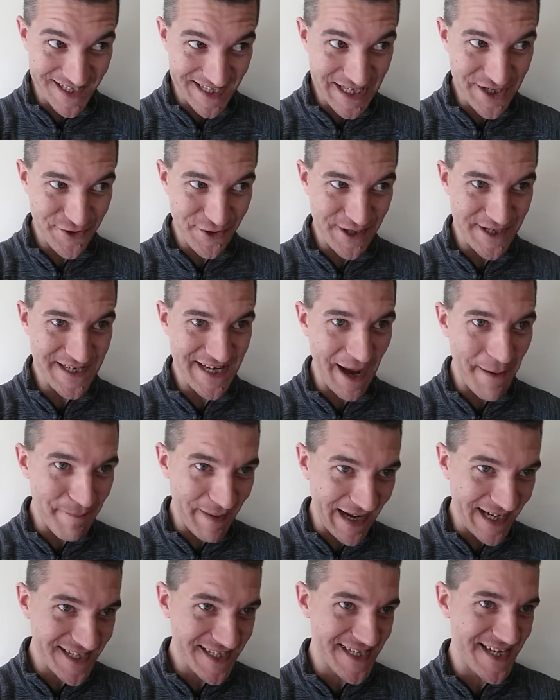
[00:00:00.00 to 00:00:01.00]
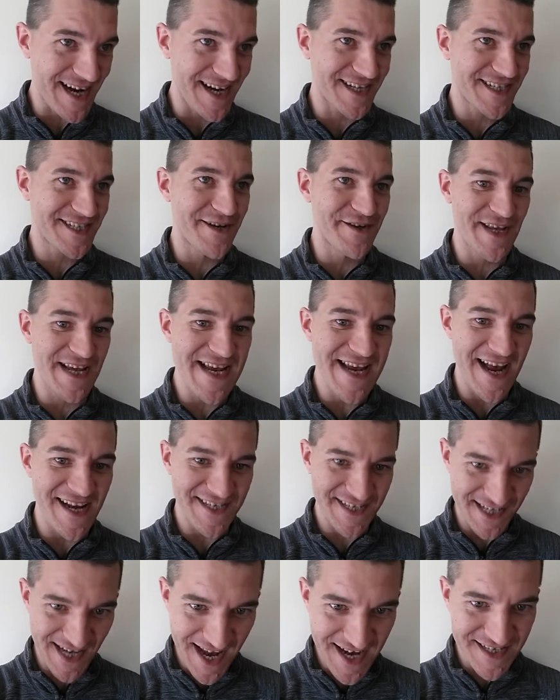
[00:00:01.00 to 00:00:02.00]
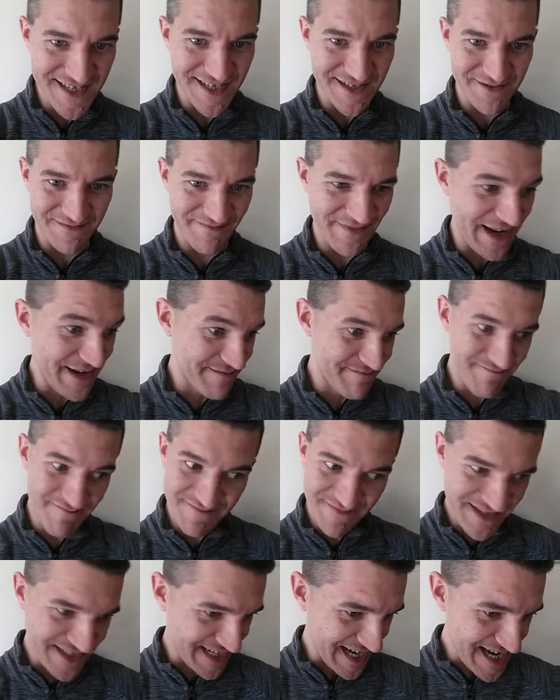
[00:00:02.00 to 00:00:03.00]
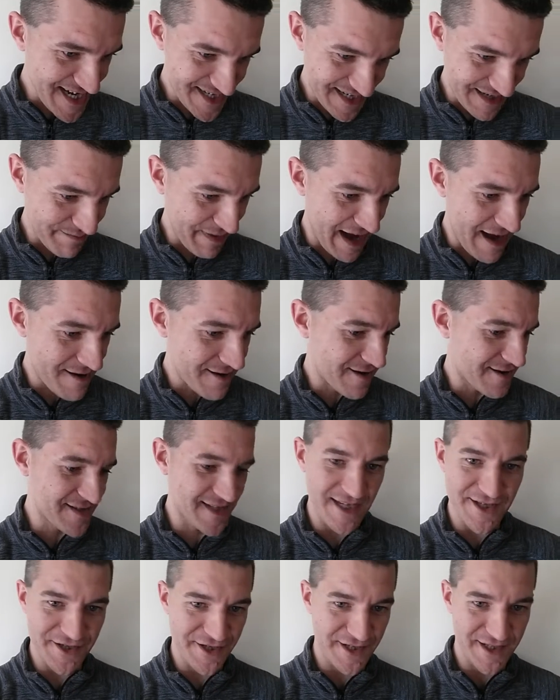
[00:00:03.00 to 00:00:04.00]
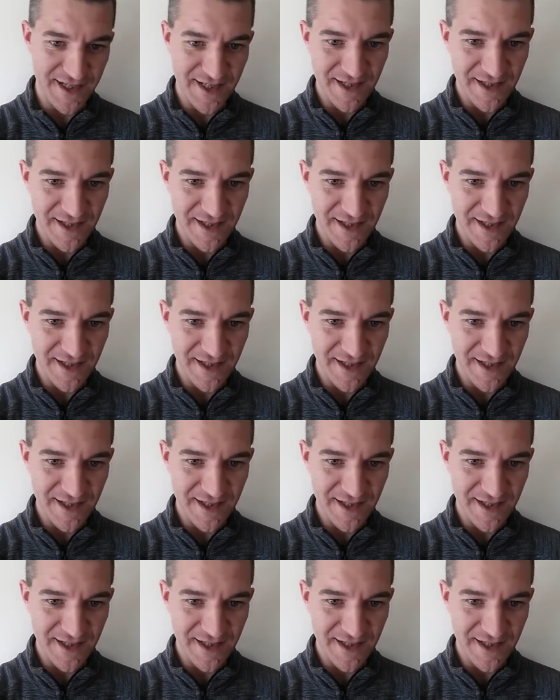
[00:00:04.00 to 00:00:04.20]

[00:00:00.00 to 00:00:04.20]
He's trying to get a balancing act so that he gets elected and stays in power, etc.